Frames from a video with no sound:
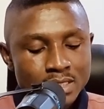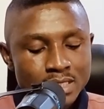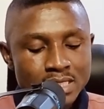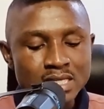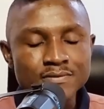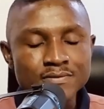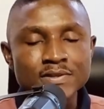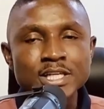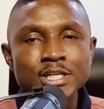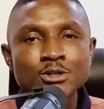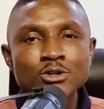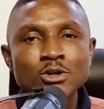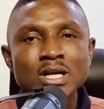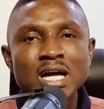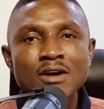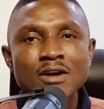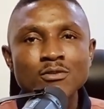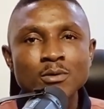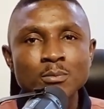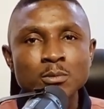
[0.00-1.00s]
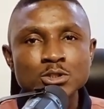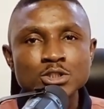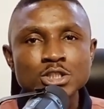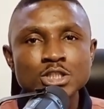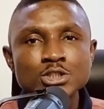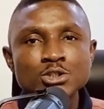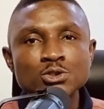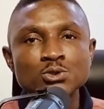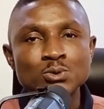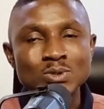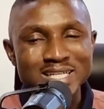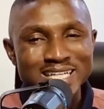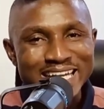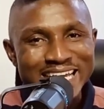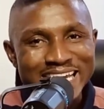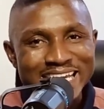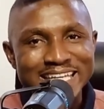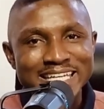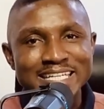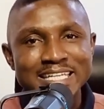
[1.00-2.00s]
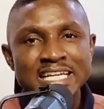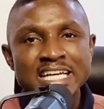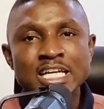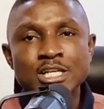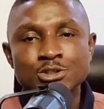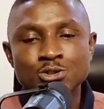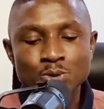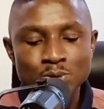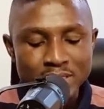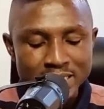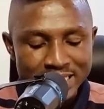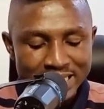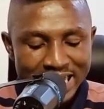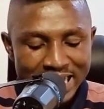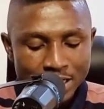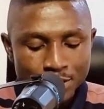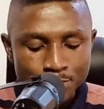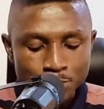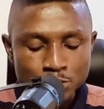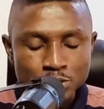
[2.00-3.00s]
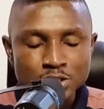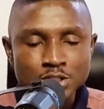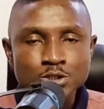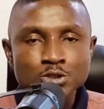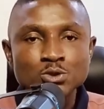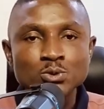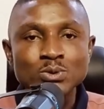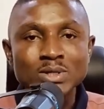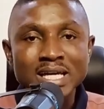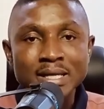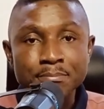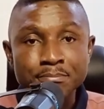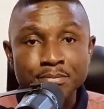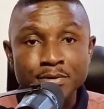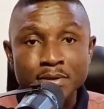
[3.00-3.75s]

if he did not have opportunity to learn. So he had opportunity to get